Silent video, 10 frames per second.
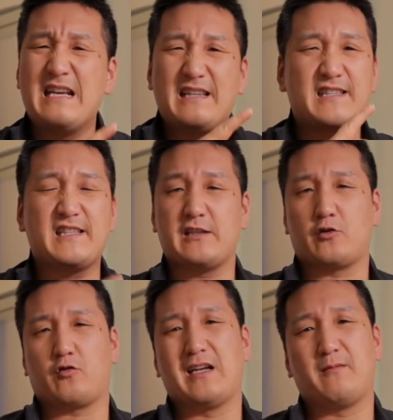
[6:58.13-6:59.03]
This is
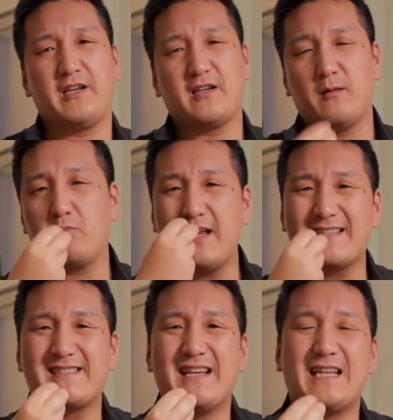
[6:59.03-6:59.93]
incredibly
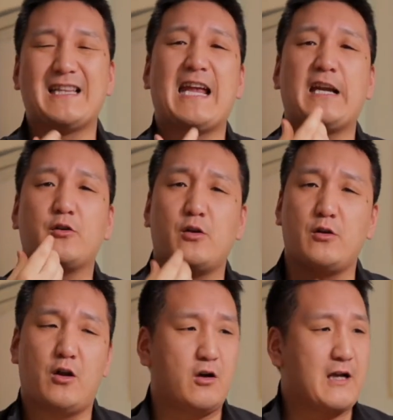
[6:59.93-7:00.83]
complex, layered,
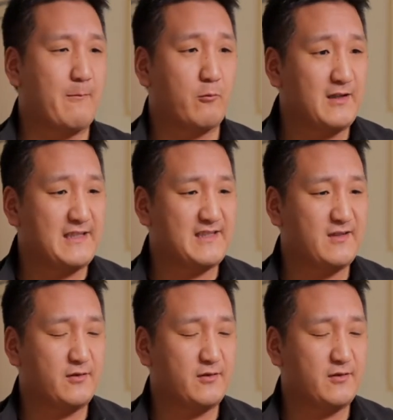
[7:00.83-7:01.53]
long. I'm really still